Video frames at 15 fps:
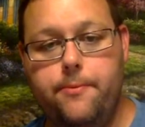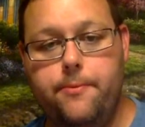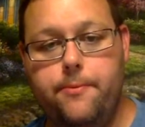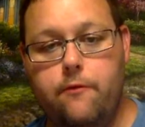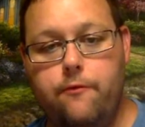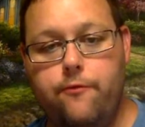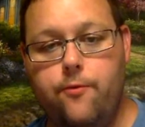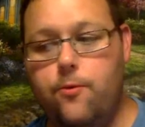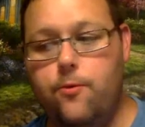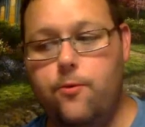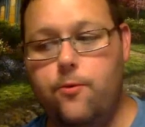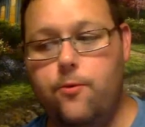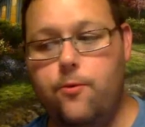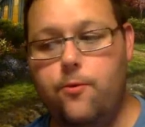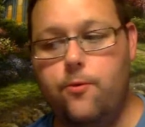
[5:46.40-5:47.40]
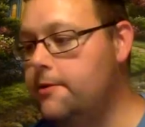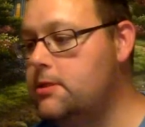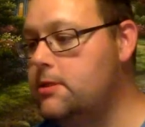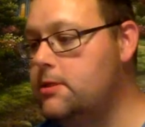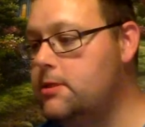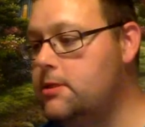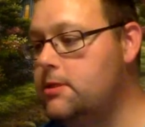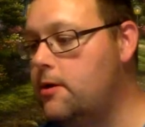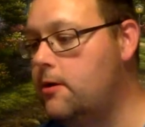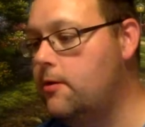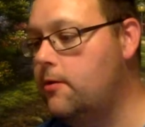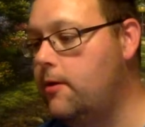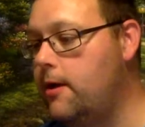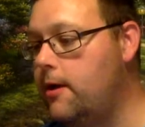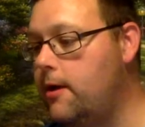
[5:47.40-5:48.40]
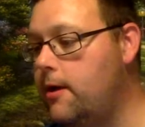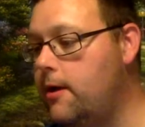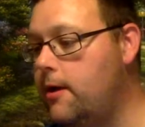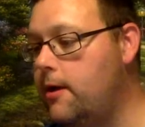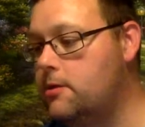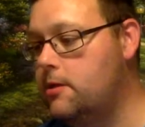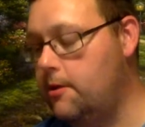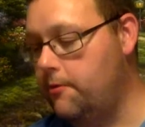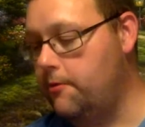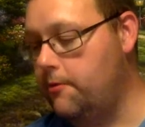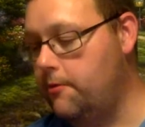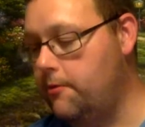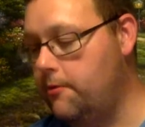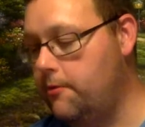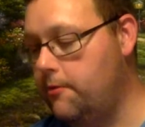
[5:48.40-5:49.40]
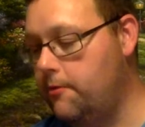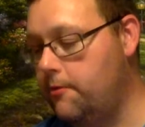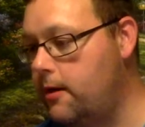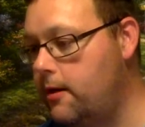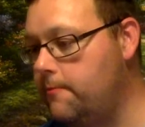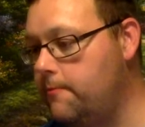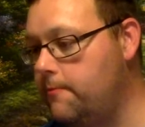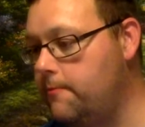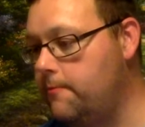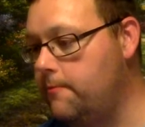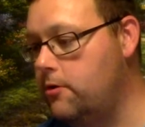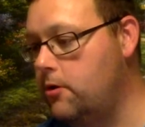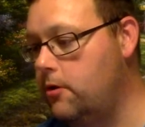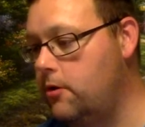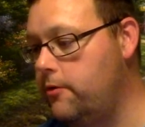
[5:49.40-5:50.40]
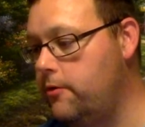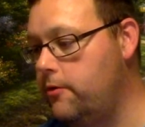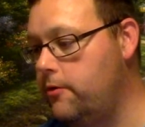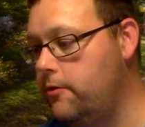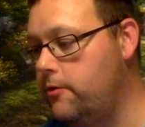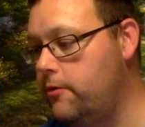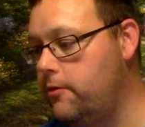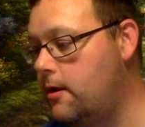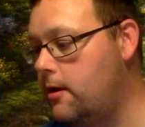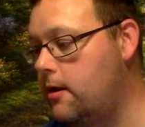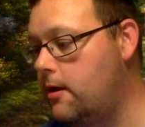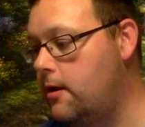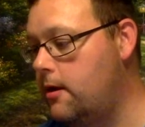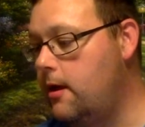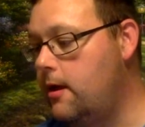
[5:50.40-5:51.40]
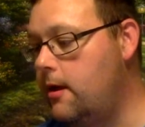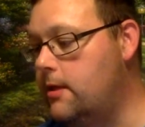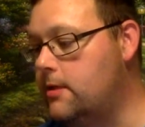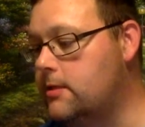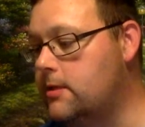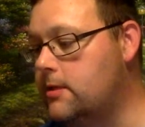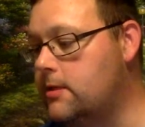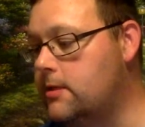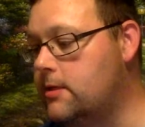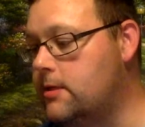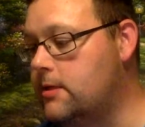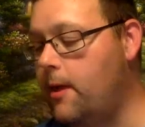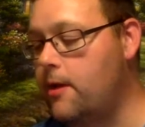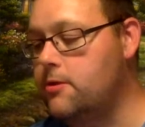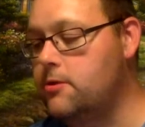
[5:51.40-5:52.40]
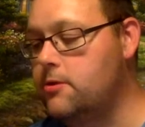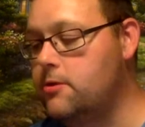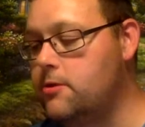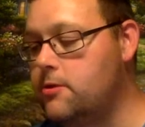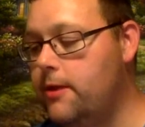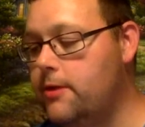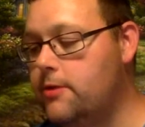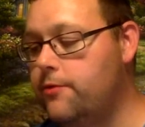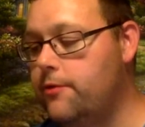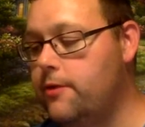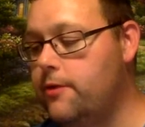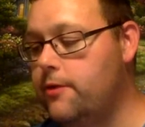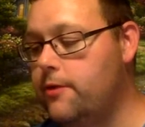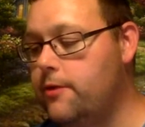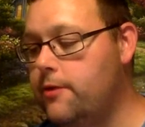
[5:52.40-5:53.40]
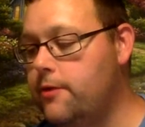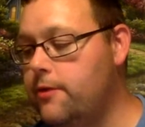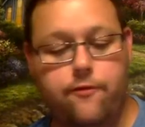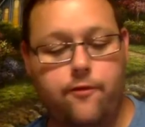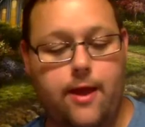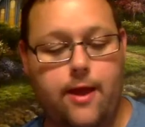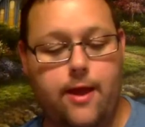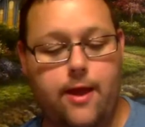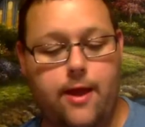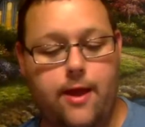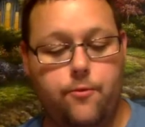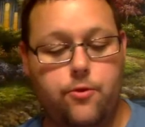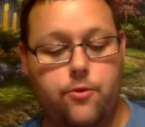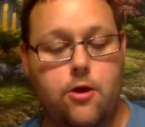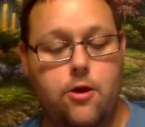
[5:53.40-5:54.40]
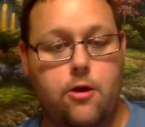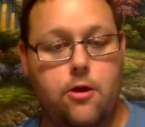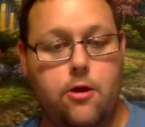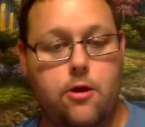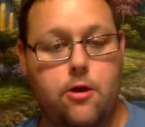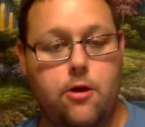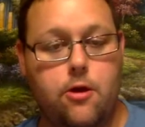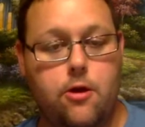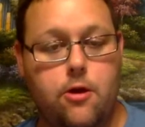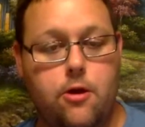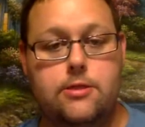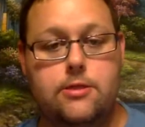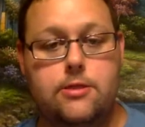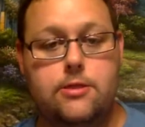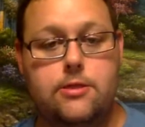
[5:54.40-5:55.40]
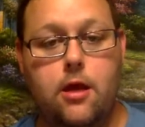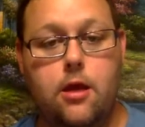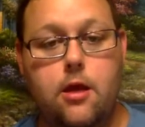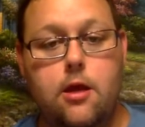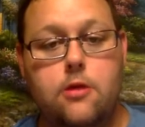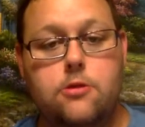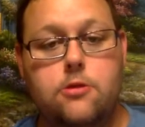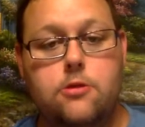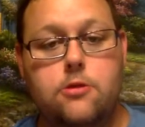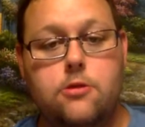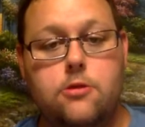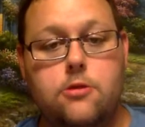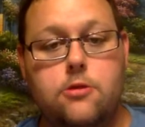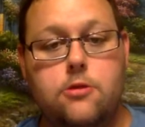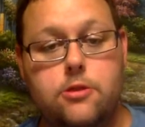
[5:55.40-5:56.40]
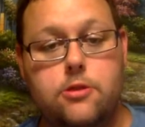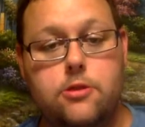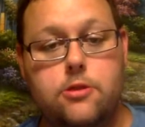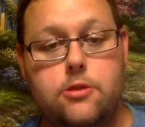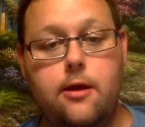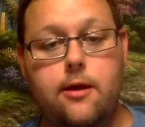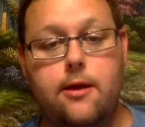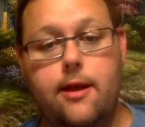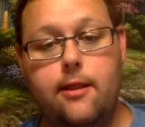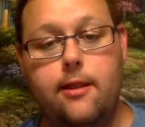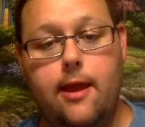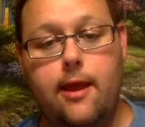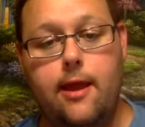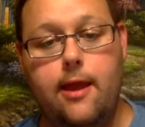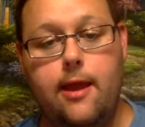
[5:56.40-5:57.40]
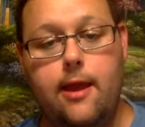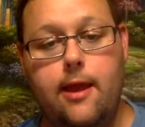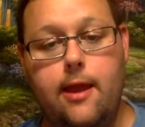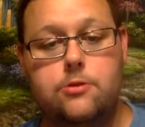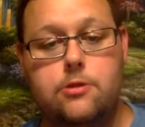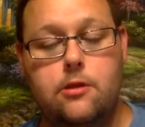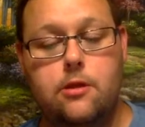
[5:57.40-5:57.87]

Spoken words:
for sea turtle eggs that will go there. So you'll glue them onto there. And it's got also a place for the sea flap, and we'll talk about that here in a second. So just go ahead and start cutting out the animals and